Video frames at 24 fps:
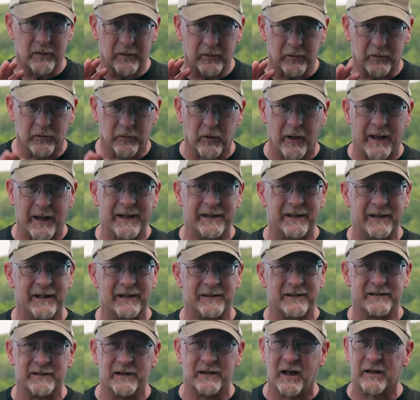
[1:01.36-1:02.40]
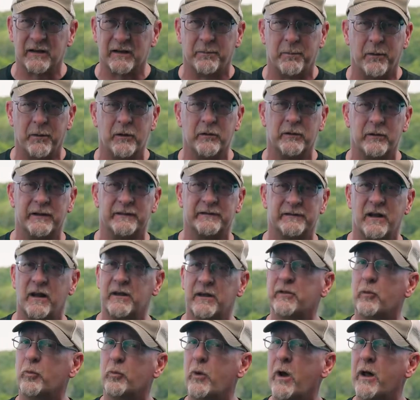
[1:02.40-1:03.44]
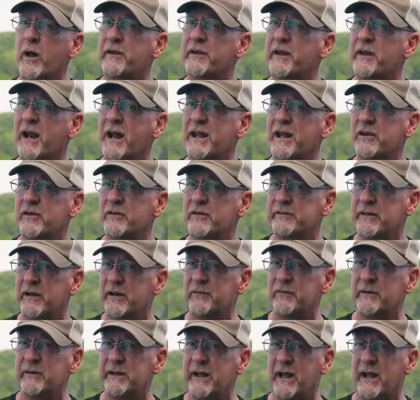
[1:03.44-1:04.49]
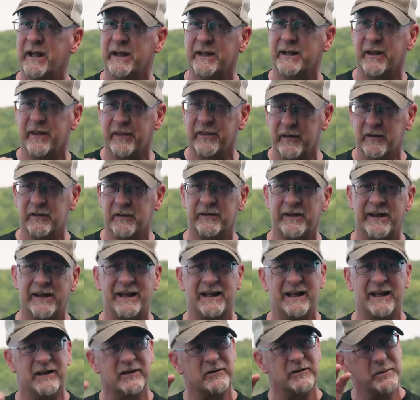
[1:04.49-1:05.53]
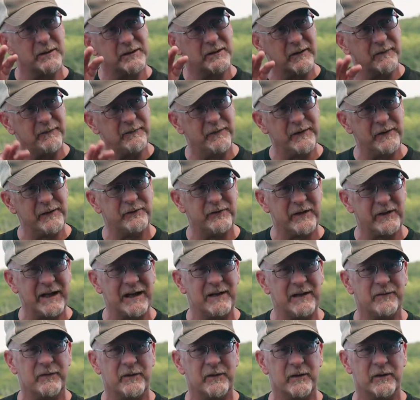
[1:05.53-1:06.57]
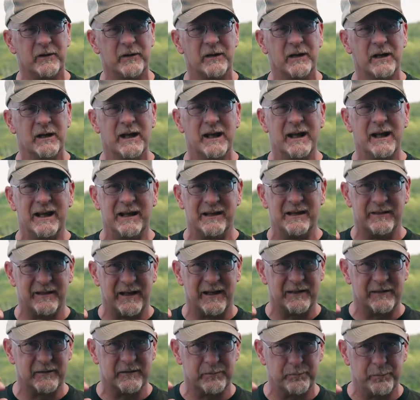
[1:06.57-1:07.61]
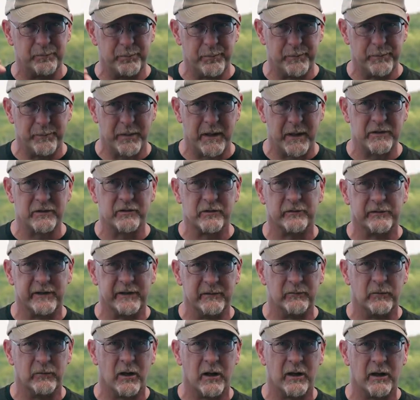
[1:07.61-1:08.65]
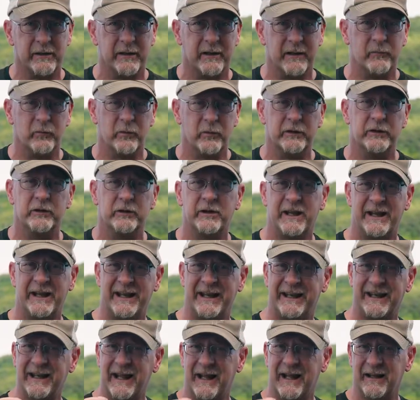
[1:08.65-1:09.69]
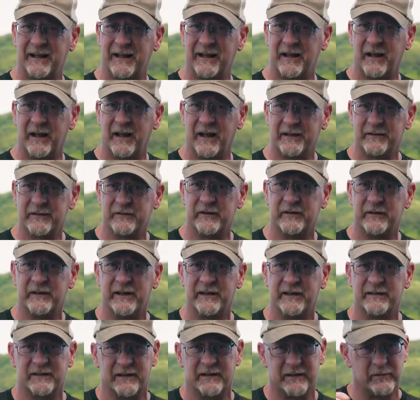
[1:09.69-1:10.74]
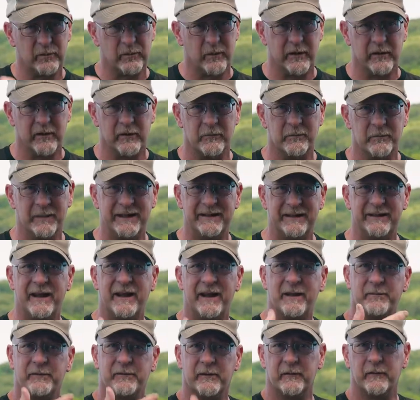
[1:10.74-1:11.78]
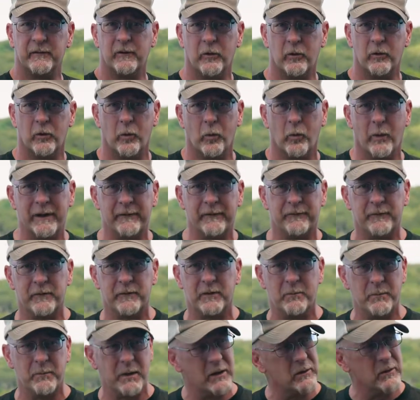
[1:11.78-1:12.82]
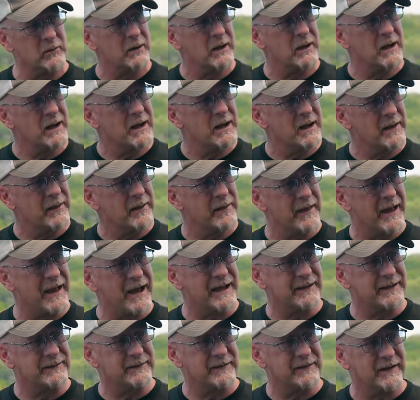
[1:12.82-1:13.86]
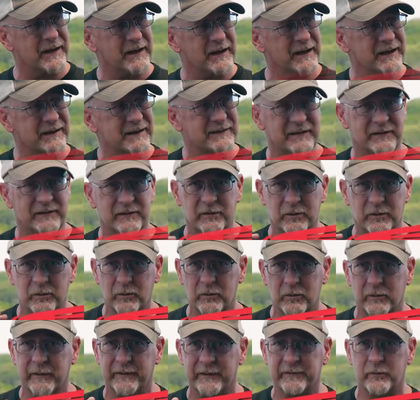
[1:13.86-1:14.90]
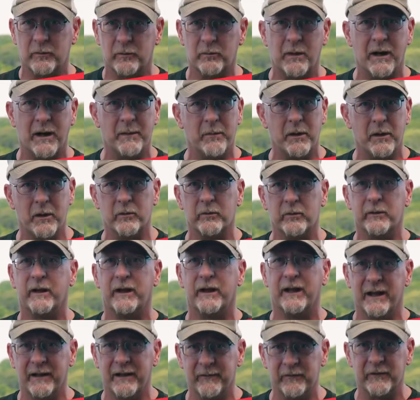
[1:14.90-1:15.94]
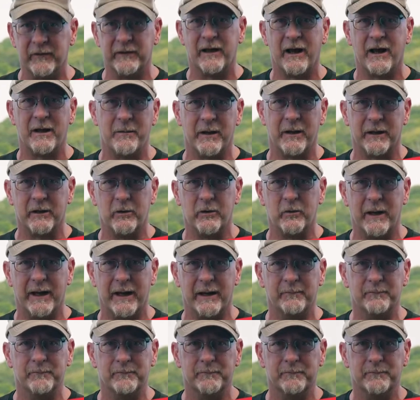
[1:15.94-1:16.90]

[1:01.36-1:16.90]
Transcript: great, it's not the rod that I use every day, the 13 is, but the 15 footer is a specialty rod that when you're needing that little extra distance, whether it be depth or away from the boat, that it's a tool that's on my boat every time I go out.